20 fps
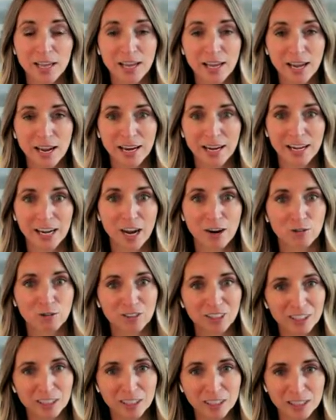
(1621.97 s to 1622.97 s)
And I got
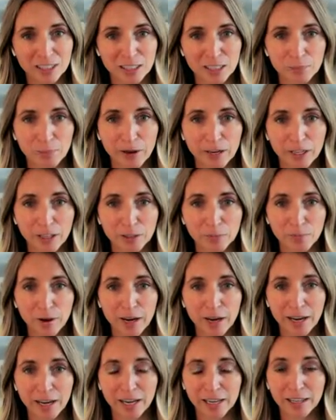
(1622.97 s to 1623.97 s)
really inspired
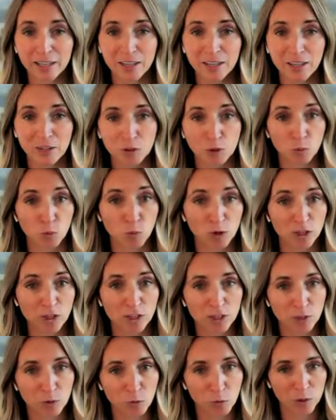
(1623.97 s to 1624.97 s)
by the work
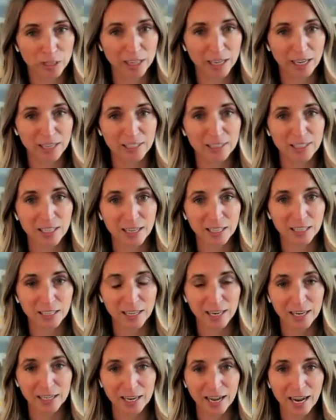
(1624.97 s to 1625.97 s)
that we had done
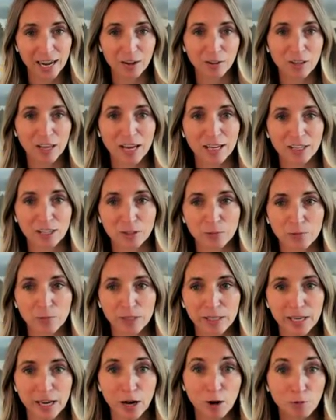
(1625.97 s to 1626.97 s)
and how that could be
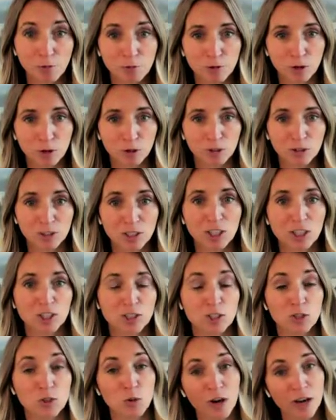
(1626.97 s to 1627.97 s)
helpful
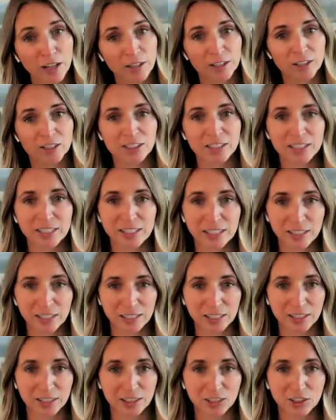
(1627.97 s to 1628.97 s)
to others in the
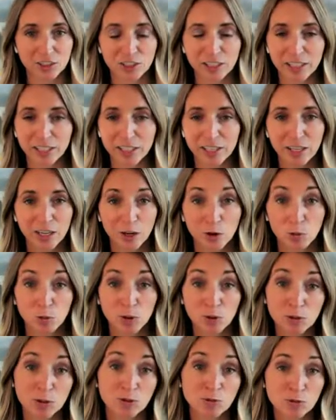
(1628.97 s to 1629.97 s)
industry. We
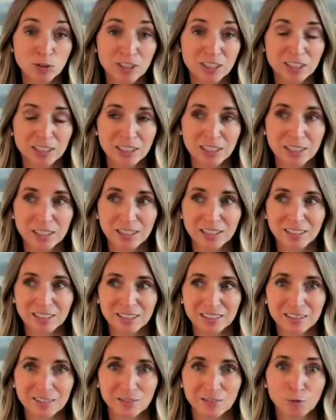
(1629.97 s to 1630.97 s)
were really
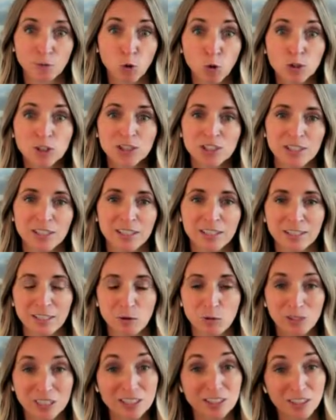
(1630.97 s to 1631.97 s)
fortunate that
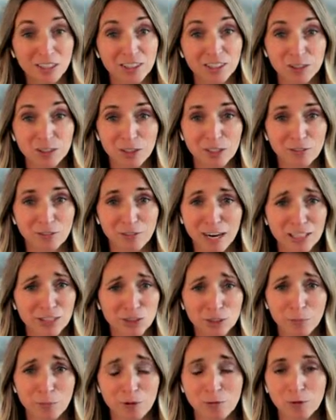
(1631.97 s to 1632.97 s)
we started doing
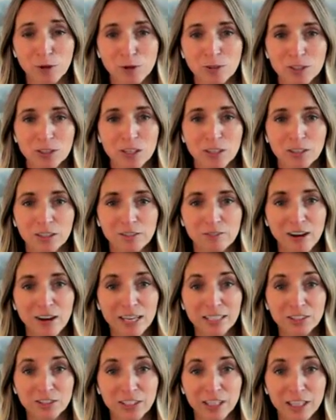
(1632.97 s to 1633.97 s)
advisory before it was called
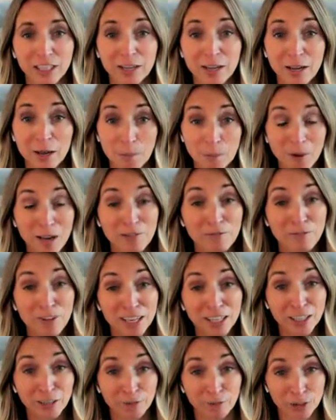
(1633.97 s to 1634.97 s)
advisory. My
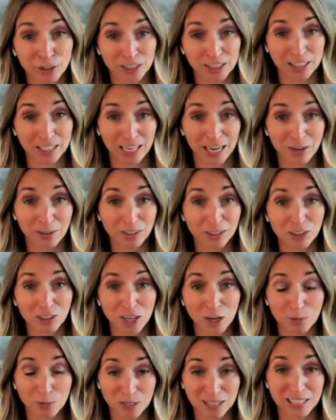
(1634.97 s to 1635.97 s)
very first accounting
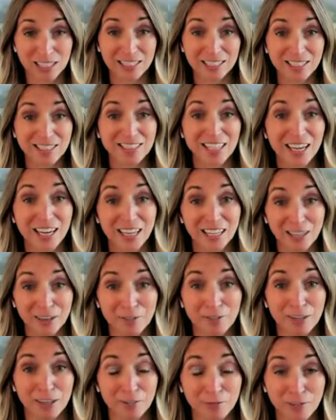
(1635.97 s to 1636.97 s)
job was inside
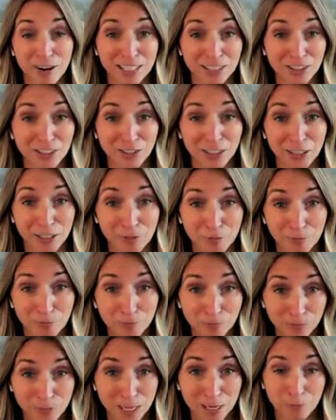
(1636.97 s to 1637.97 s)
of an advisory
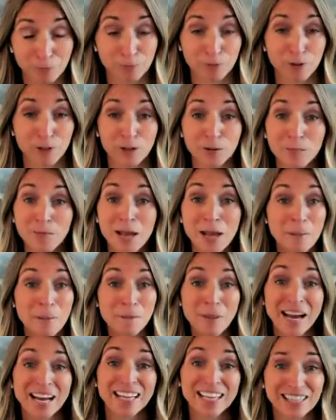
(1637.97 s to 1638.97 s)
type firm
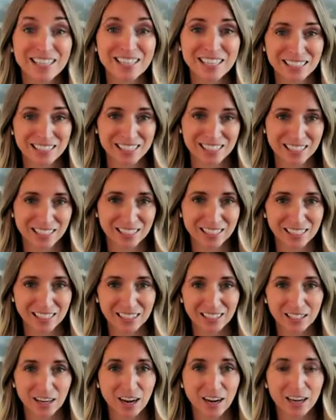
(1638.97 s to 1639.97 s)
back in
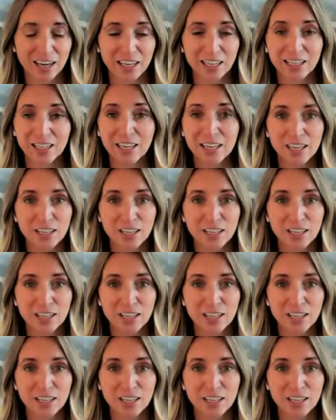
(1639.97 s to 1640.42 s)
1999.